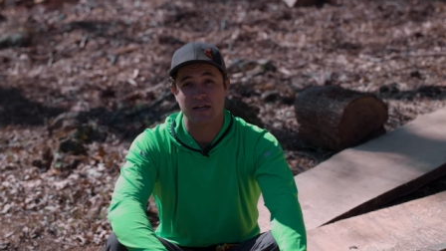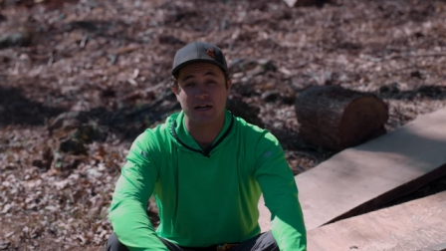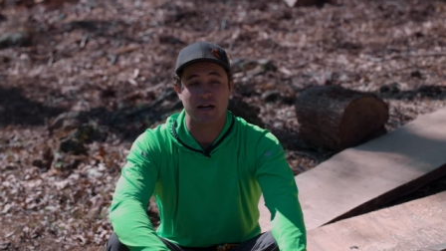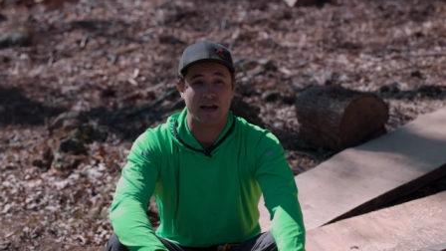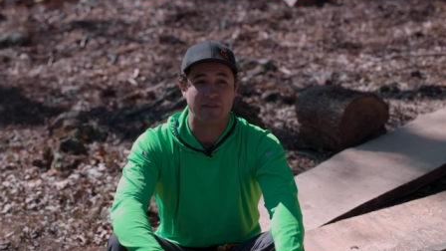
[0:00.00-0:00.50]

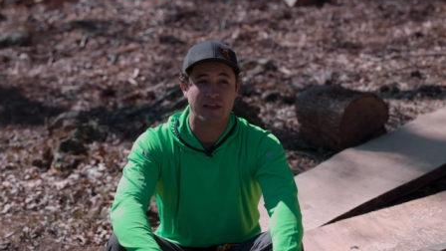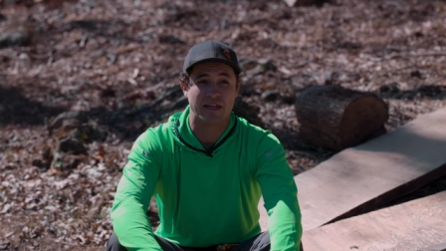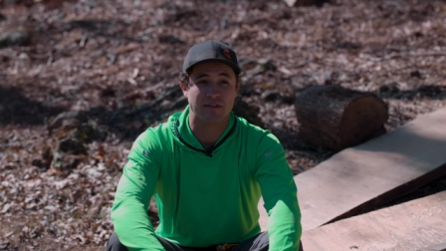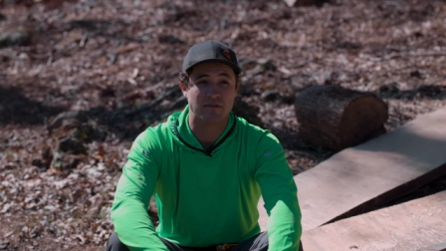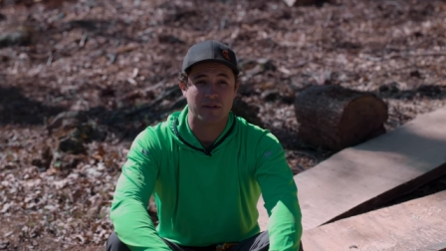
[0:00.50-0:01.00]
Uh, and
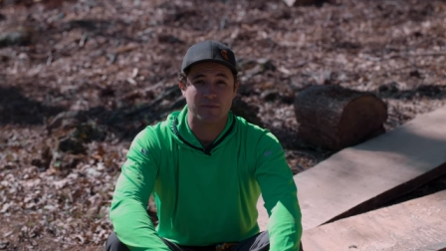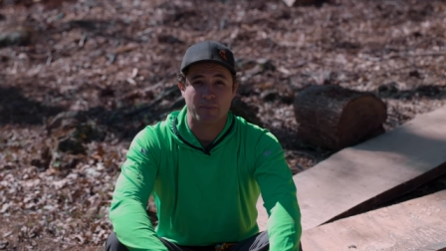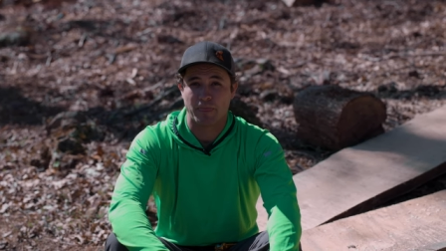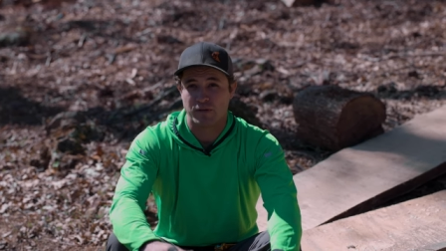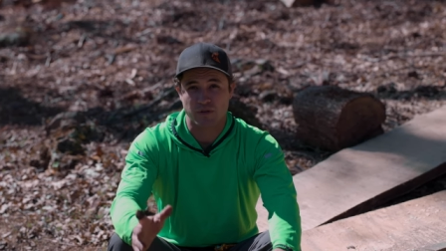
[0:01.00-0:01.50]
then
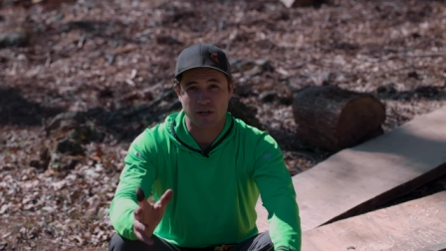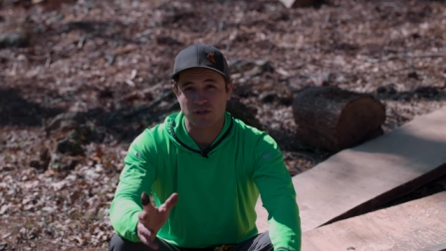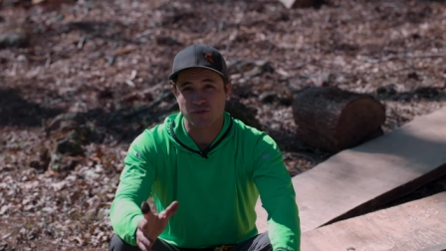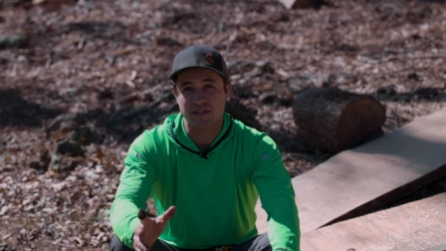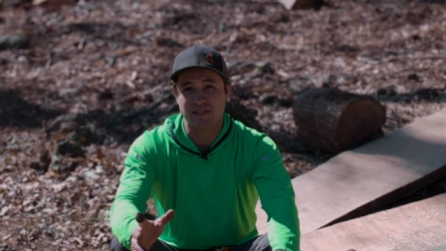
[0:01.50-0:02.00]

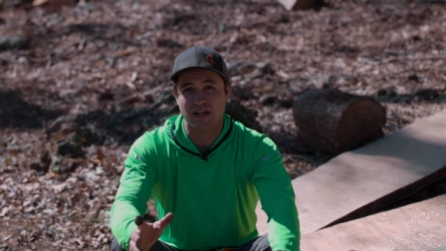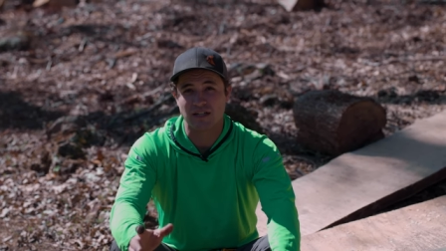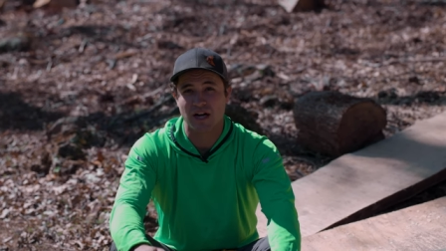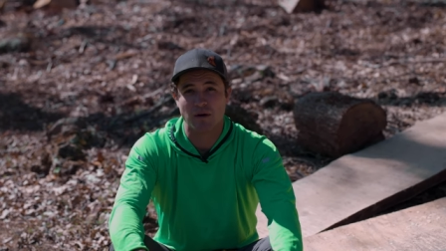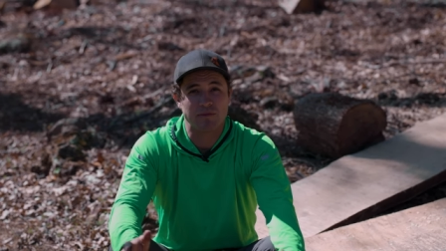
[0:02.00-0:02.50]

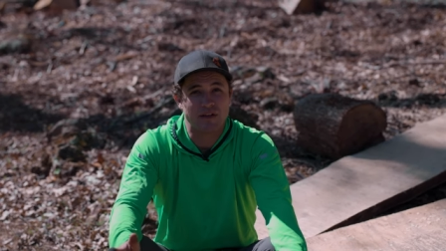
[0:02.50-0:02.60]
stridertrees.com, we've